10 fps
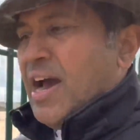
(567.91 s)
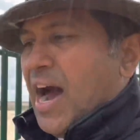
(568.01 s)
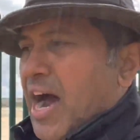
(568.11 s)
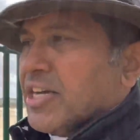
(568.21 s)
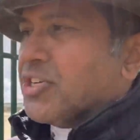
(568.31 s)

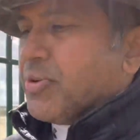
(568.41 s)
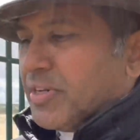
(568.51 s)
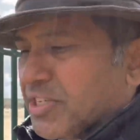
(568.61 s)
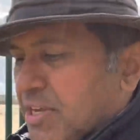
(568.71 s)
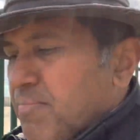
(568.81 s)
I do it
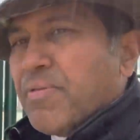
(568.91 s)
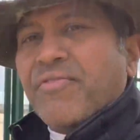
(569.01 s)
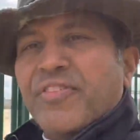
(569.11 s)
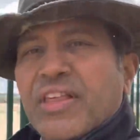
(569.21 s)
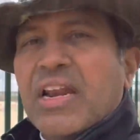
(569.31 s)
simply
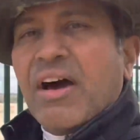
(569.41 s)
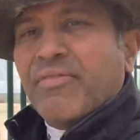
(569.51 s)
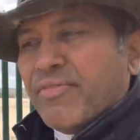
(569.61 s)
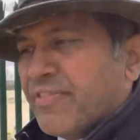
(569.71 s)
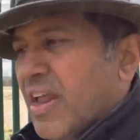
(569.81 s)
for the love
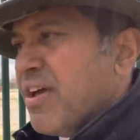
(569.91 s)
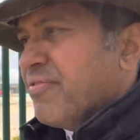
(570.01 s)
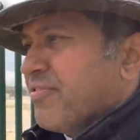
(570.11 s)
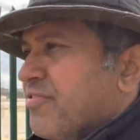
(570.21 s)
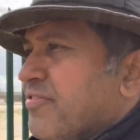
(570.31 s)
of life,
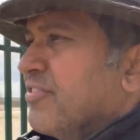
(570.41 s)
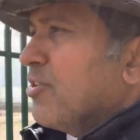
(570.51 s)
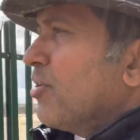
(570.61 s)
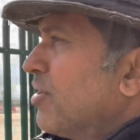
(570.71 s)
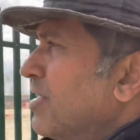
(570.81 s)

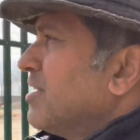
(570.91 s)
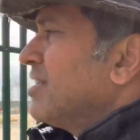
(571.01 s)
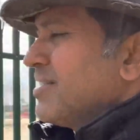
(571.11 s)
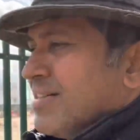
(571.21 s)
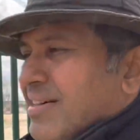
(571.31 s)
for
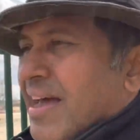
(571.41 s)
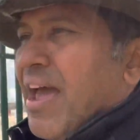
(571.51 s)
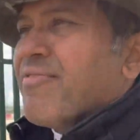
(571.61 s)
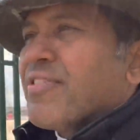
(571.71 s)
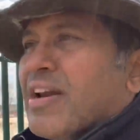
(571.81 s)

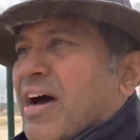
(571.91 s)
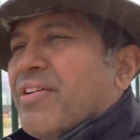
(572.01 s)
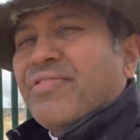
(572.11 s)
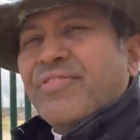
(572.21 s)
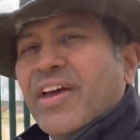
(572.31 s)
every
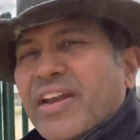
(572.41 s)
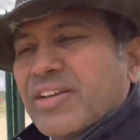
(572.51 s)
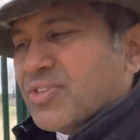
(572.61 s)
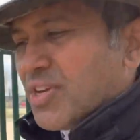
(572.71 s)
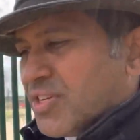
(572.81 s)
life that
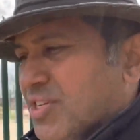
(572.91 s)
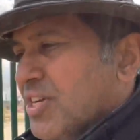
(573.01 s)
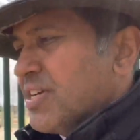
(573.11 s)
exists,